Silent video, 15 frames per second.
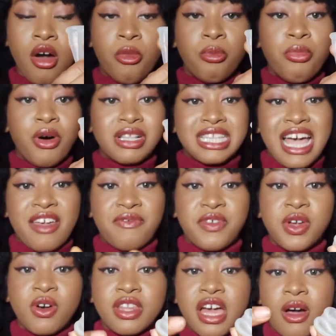But I
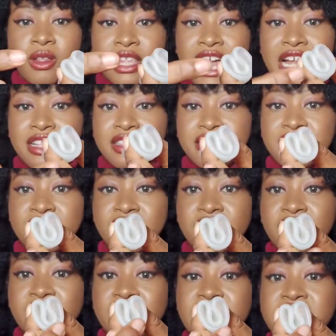figured out that
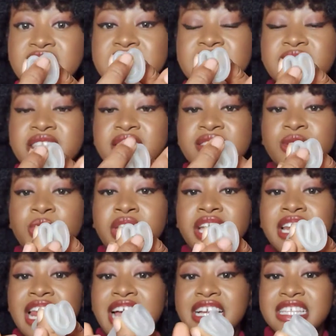it's looking
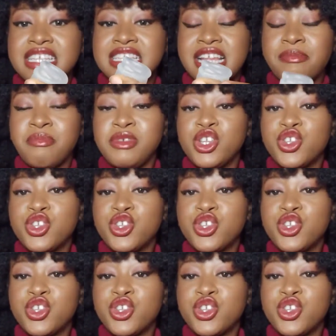like this, and me